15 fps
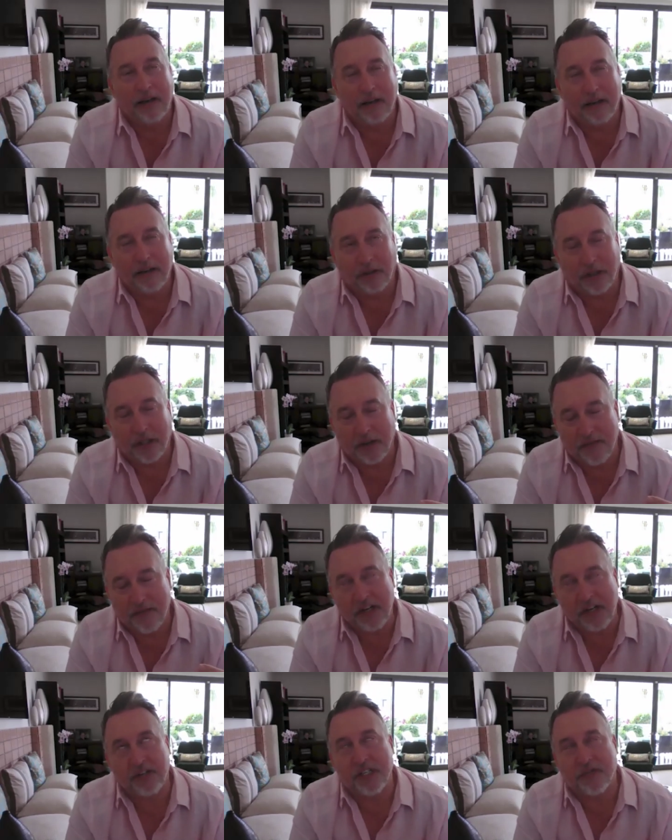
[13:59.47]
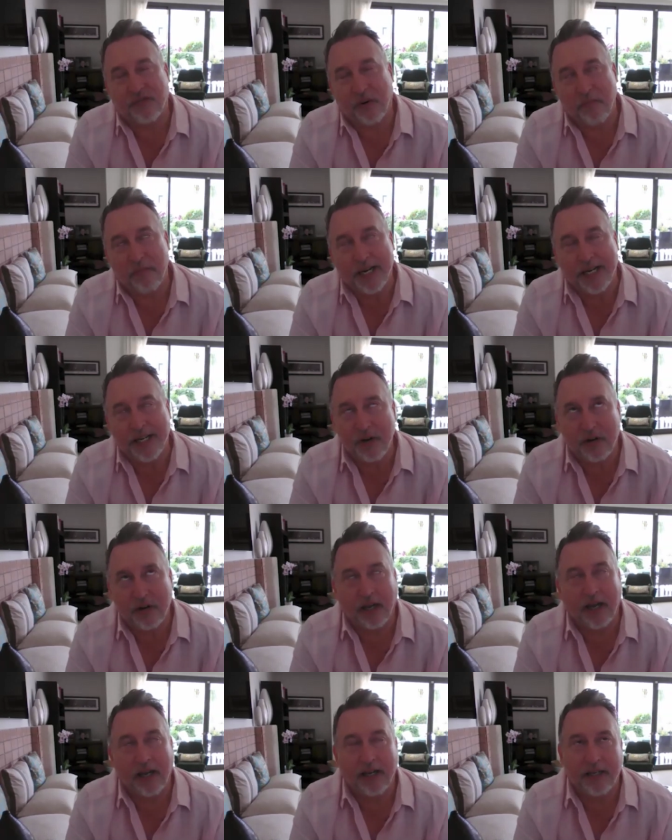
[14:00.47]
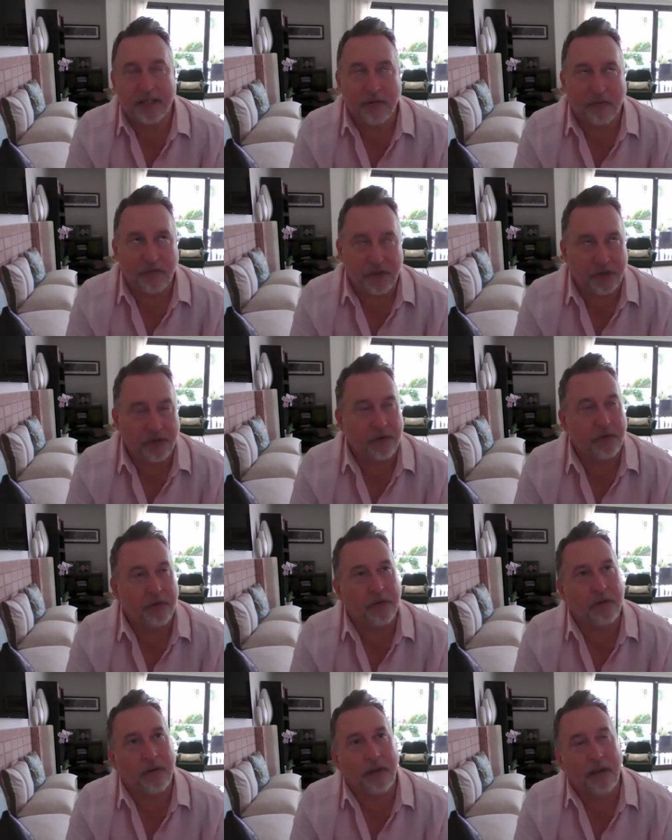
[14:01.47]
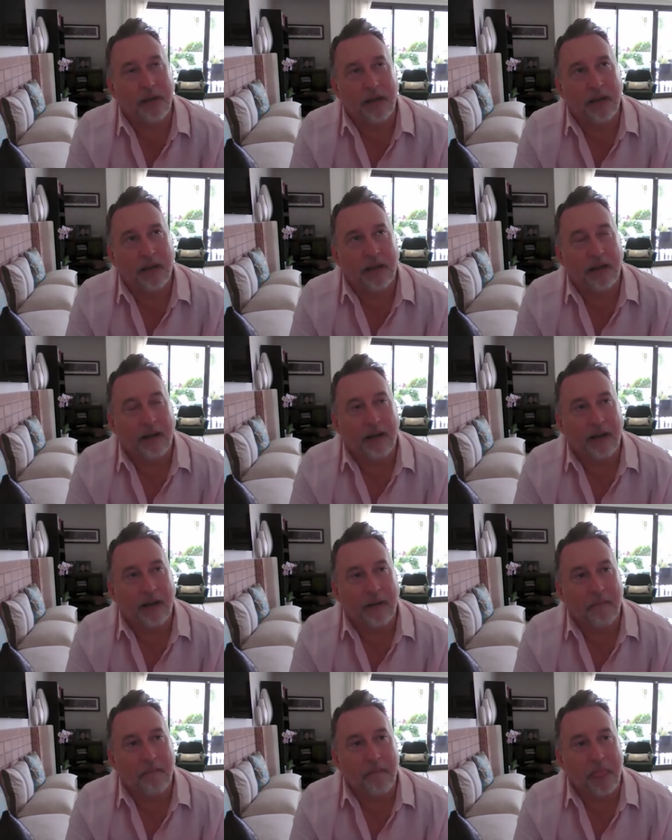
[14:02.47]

look at the advantages from being UK to offshore, um,